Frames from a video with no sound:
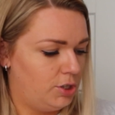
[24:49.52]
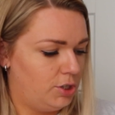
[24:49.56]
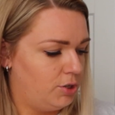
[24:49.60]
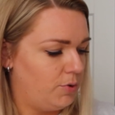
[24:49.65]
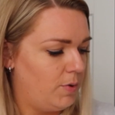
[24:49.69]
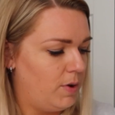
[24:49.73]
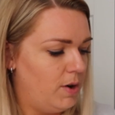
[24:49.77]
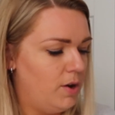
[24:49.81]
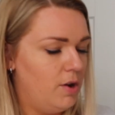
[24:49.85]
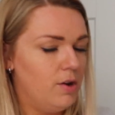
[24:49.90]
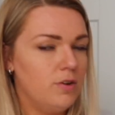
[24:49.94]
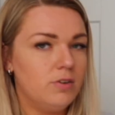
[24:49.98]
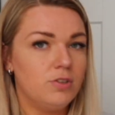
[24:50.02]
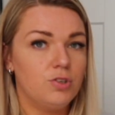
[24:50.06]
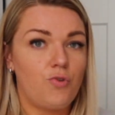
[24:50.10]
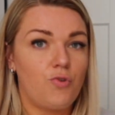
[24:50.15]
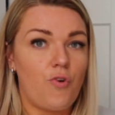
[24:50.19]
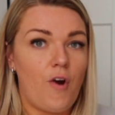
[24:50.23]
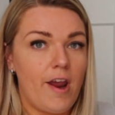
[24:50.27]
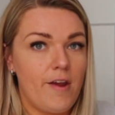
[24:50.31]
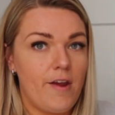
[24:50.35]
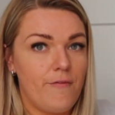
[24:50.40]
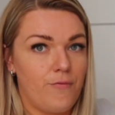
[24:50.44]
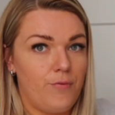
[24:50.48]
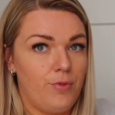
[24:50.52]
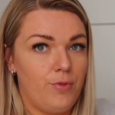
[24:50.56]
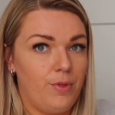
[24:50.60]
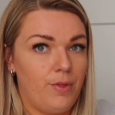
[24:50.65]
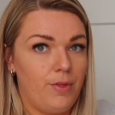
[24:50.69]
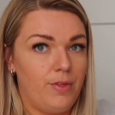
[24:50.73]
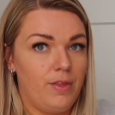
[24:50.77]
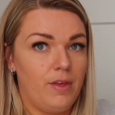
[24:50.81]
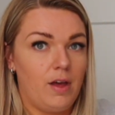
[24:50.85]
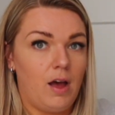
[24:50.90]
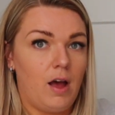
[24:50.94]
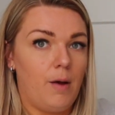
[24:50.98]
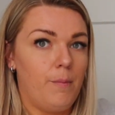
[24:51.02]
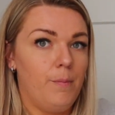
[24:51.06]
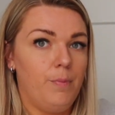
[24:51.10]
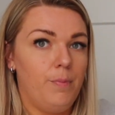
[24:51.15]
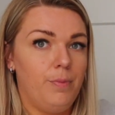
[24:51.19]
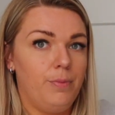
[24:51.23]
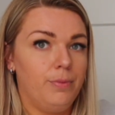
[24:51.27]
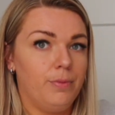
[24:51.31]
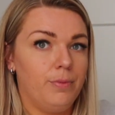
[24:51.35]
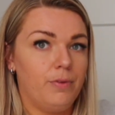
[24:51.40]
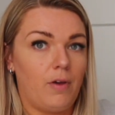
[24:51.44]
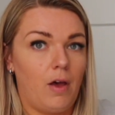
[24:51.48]
so it looks grey from
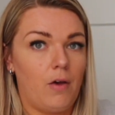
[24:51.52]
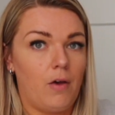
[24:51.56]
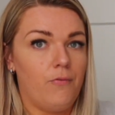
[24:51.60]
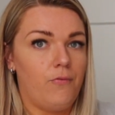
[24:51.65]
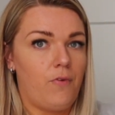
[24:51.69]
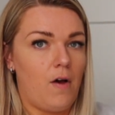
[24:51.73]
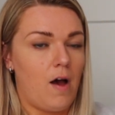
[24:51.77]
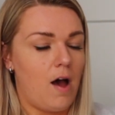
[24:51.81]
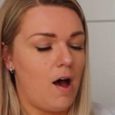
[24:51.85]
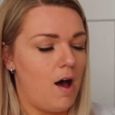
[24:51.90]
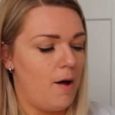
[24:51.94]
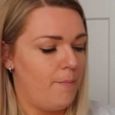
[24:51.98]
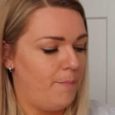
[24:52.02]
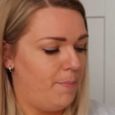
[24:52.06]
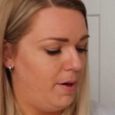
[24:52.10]
afar,